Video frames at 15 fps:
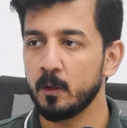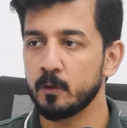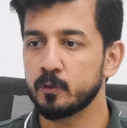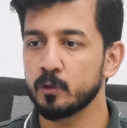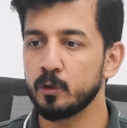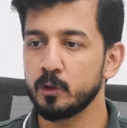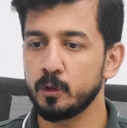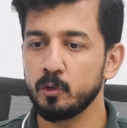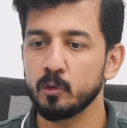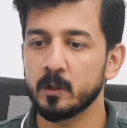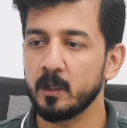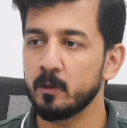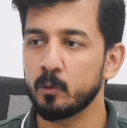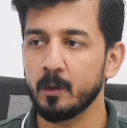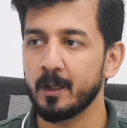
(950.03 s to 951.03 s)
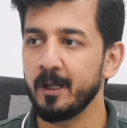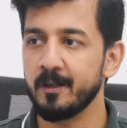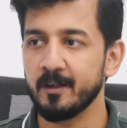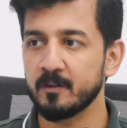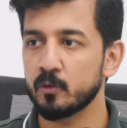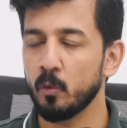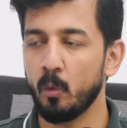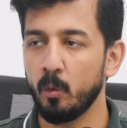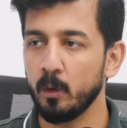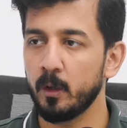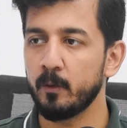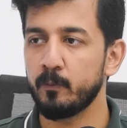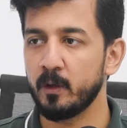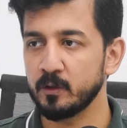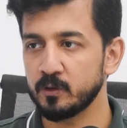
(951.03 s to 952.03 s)
so you can quickly test all
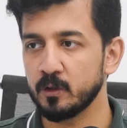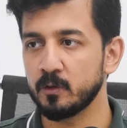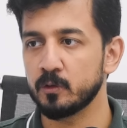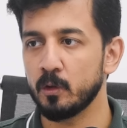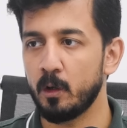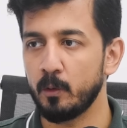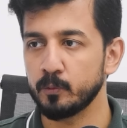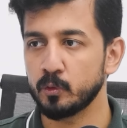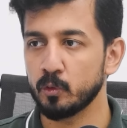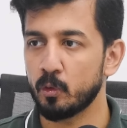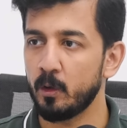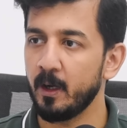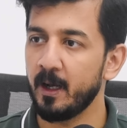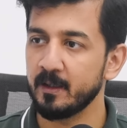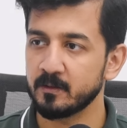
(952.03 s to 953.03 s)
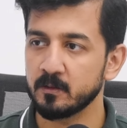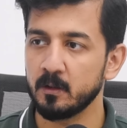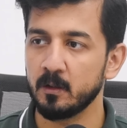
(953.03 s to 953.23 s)
the functions offshore as